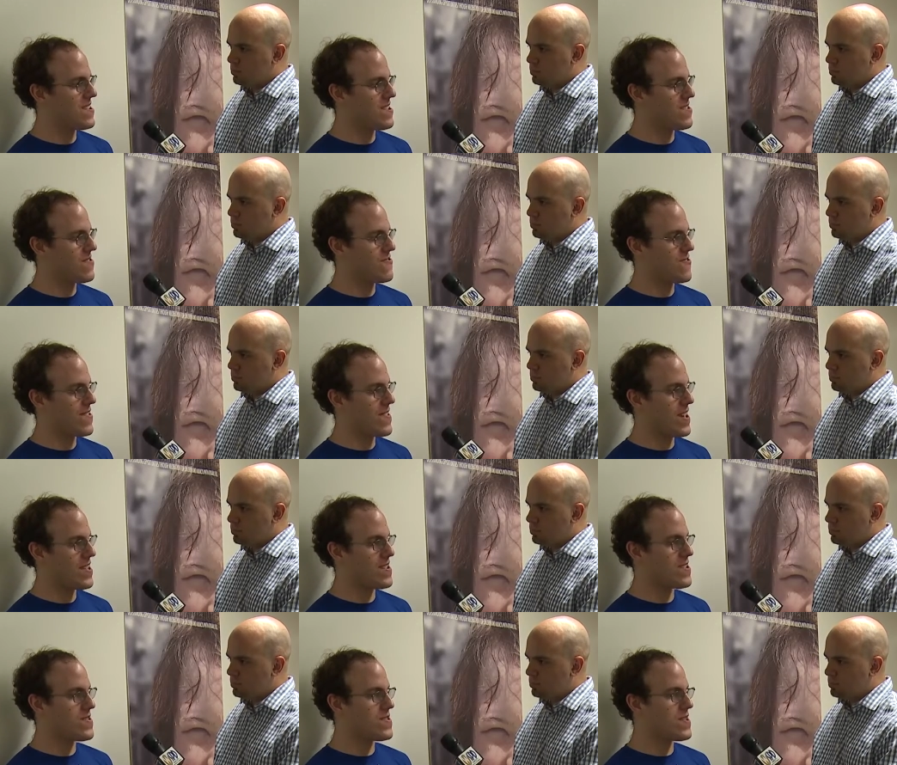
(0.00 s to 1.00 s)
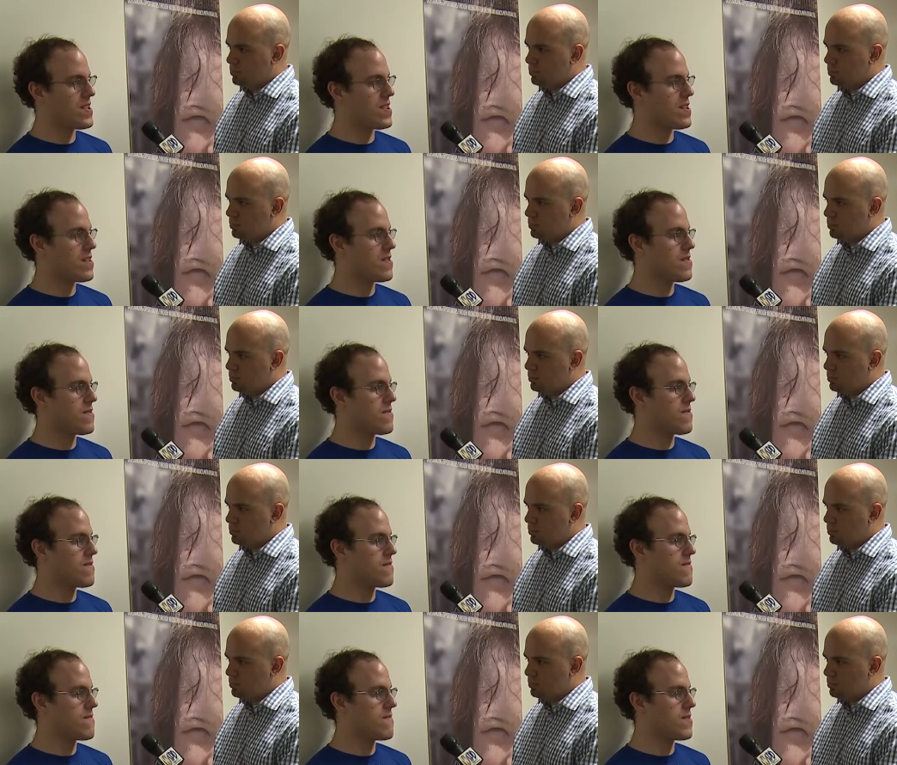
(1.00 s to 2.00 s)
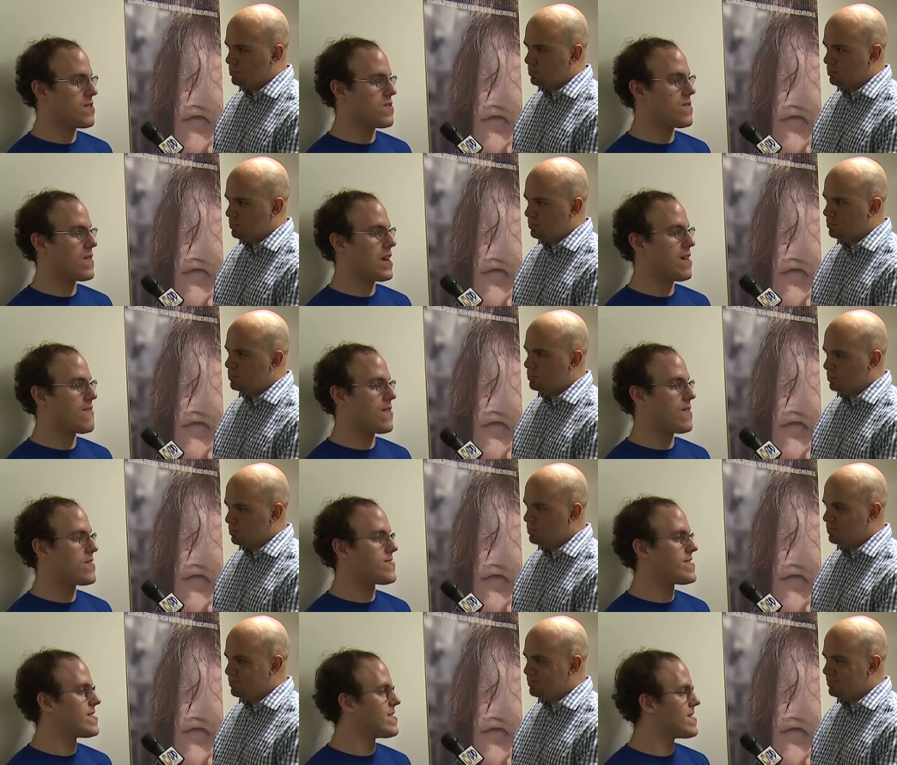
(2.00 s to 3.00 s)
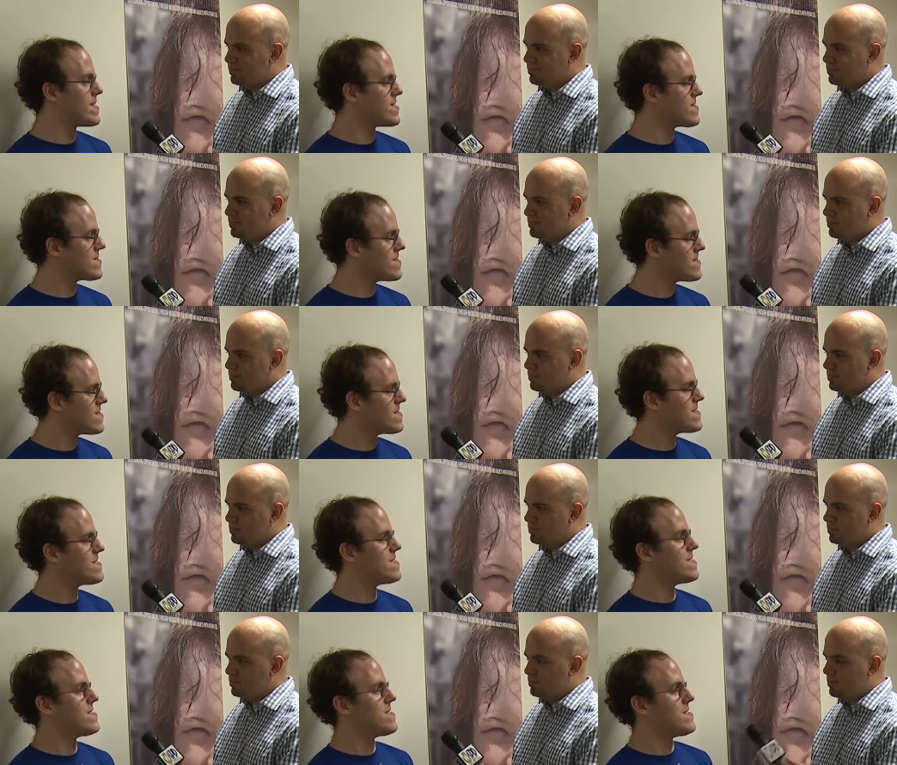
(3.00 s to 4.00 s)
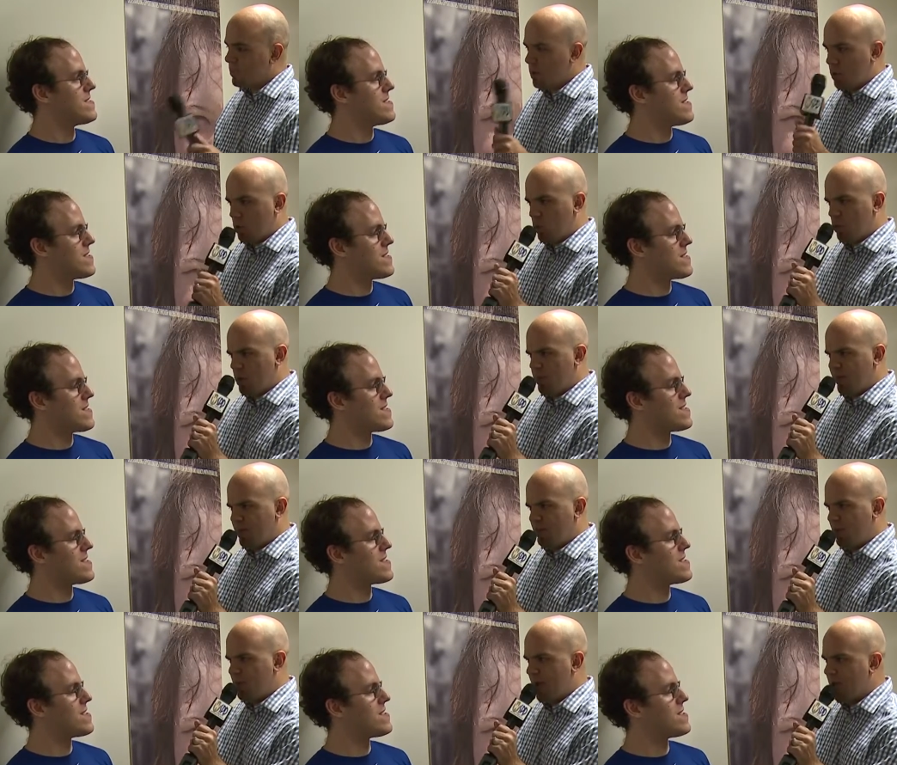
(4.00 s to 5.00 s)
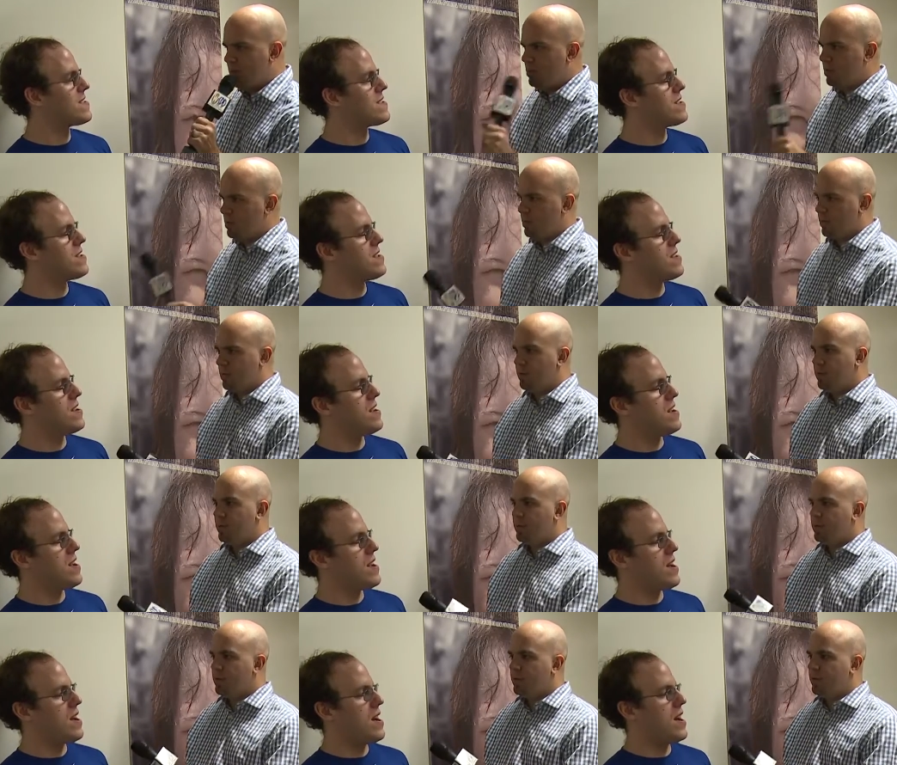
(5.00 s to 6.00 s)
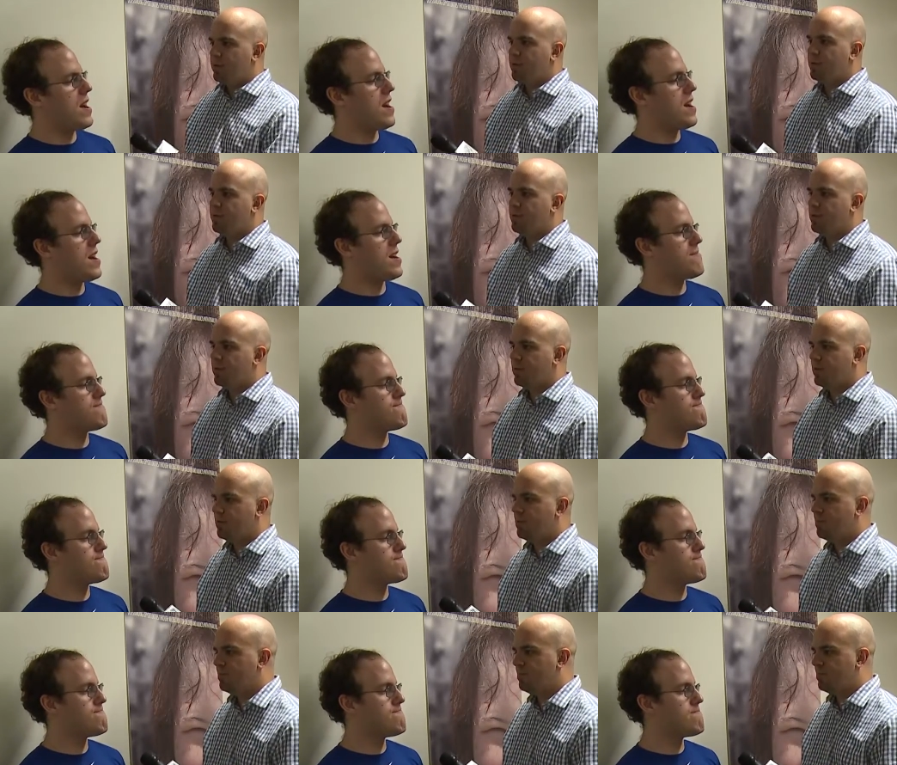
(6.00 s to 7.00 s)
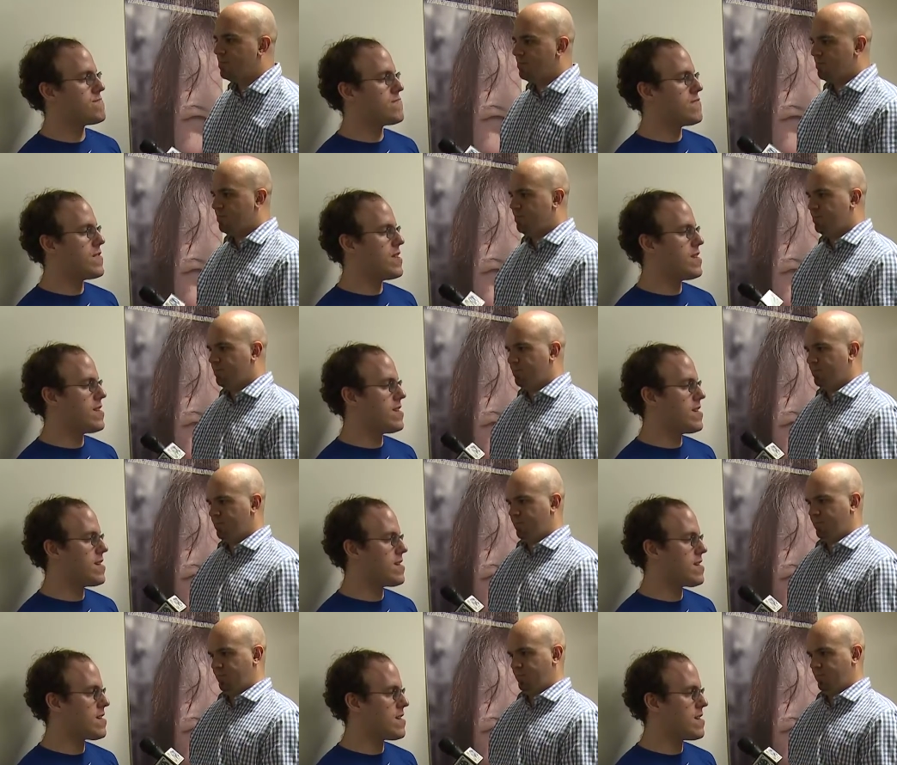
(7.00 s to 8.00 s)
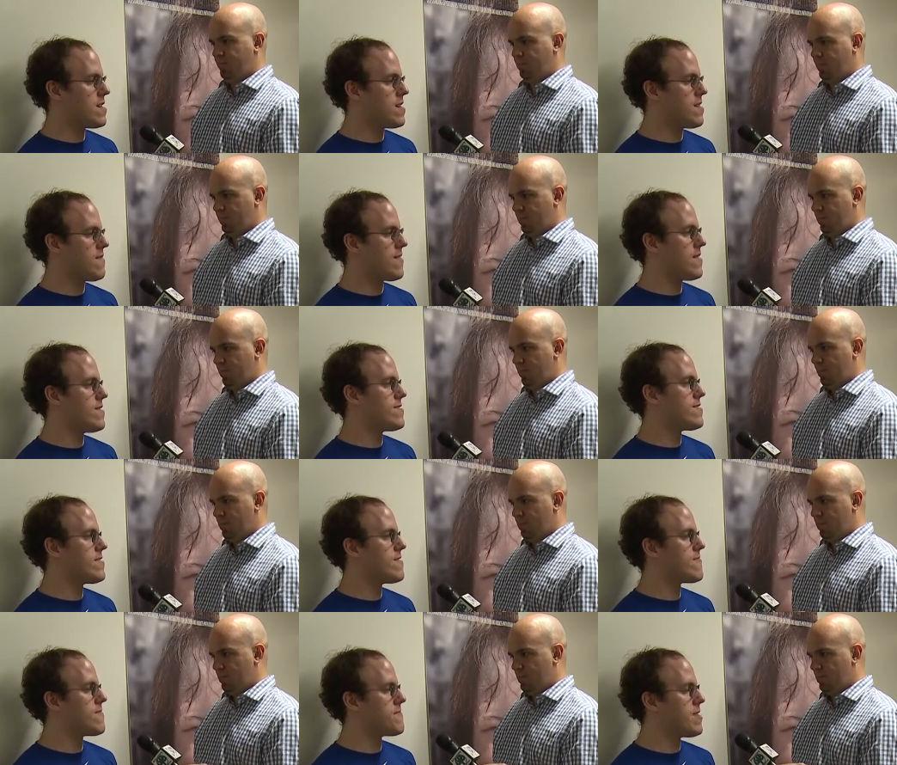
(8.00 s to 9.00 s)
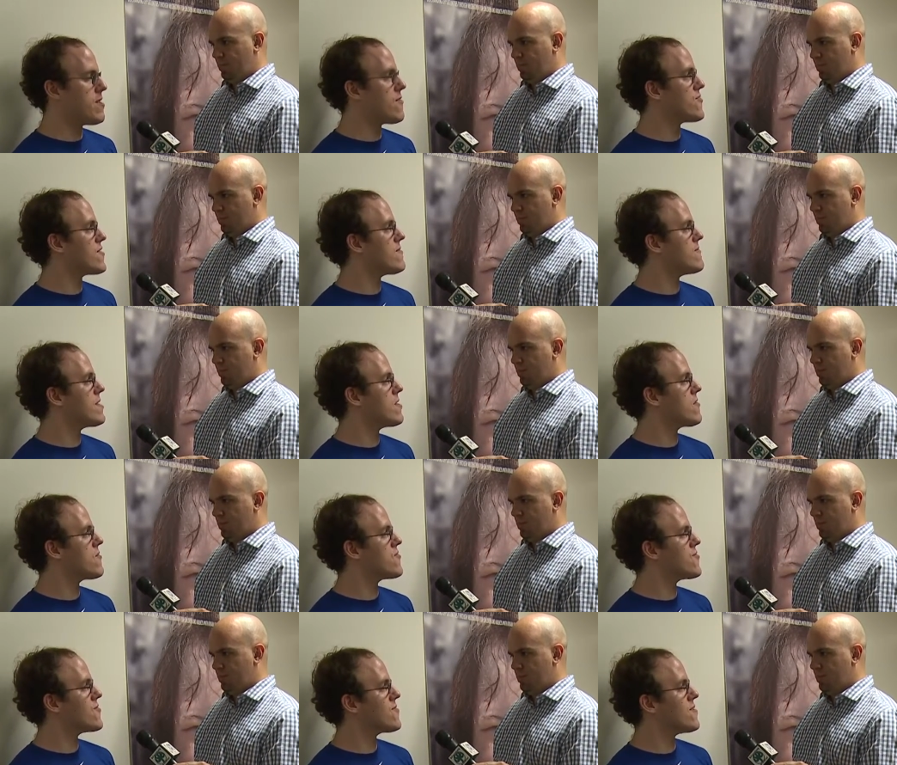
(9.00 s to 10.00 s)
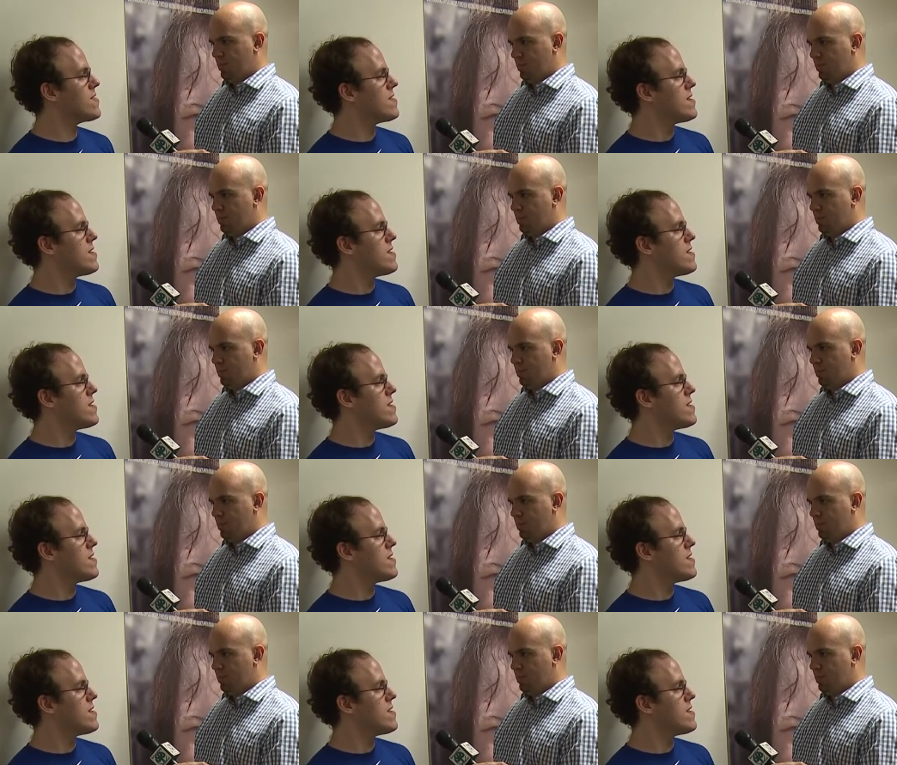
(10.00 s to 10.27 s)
Speaker 1: enjoy that, and the, uh, we do a lot of volunteering.
Speaker 2: Cool. Where do you volunteer at?
Speaker 1: Um, we uh, volunteer for Meals on Wheels,